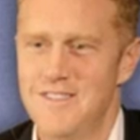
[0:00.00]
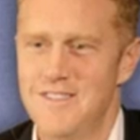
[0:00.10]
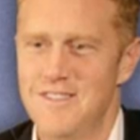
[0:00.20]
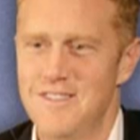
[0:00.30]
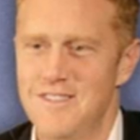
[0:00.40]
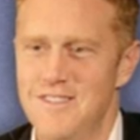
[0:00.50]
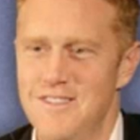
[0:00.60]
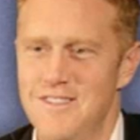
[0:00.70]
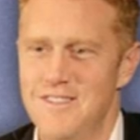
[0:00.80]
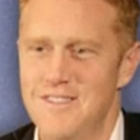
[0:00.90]

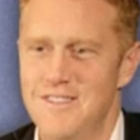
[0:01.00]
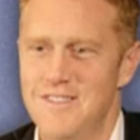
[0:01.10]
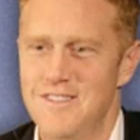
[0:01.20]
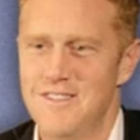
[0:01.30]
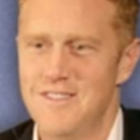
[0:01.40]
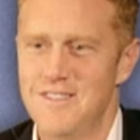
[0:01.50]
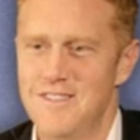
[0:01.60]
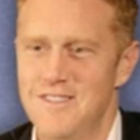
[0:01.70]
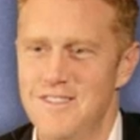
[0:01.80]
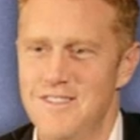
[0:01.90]

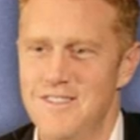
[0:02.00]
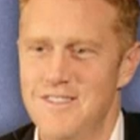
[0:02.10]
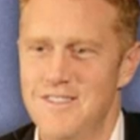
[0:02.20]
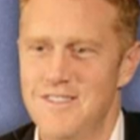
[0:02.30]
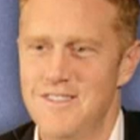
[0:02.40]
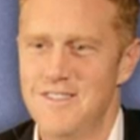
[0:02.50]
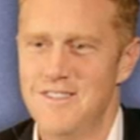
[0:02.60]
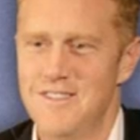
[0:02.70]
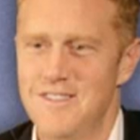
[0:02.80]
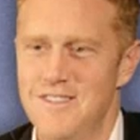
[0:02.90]

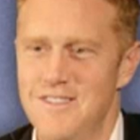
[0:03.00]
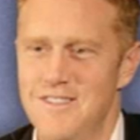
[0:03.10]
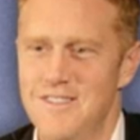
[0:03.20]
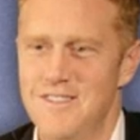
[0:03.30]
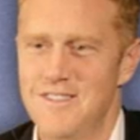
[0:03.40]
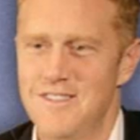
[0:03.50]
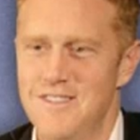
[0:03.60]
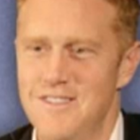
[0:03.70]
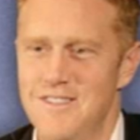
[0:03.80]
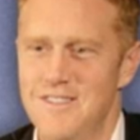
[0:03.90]

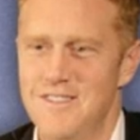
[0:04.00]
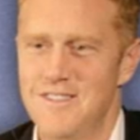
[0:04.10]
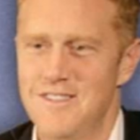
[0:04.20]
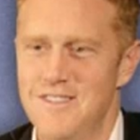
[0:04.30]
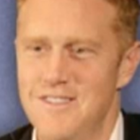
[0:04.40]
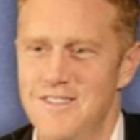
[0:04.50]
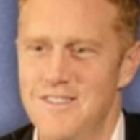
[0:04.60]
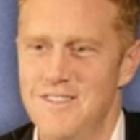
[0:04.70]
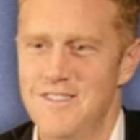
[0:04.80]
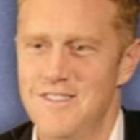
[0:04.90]

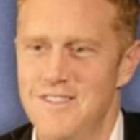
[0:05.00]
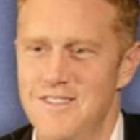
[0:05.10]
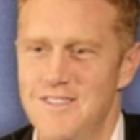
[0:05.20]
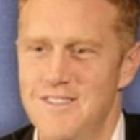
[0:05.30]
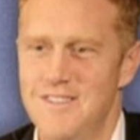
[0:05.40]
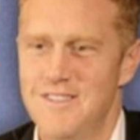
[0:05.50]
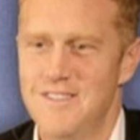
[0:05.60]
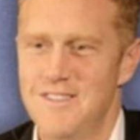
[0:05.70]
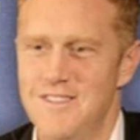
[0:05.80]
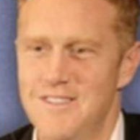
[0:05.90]

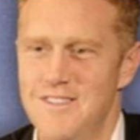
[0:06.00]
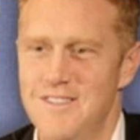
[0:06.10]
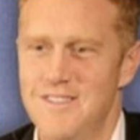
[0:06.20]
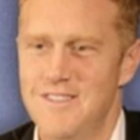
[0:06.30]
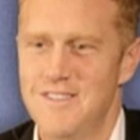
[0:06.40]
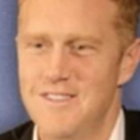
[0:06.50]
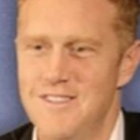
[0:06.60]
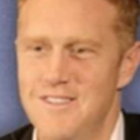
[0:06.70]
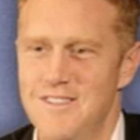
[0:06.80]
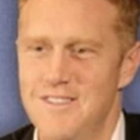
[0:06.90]

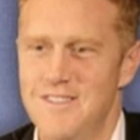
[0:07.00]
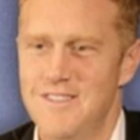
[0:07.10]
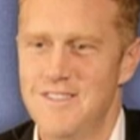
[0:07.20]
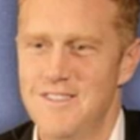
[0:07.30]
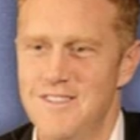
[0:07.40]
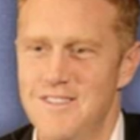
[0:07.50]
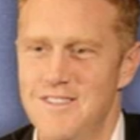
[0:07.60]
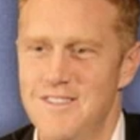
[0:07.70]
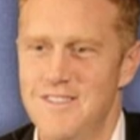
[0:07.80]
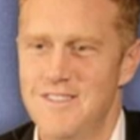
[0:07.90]
[no speech]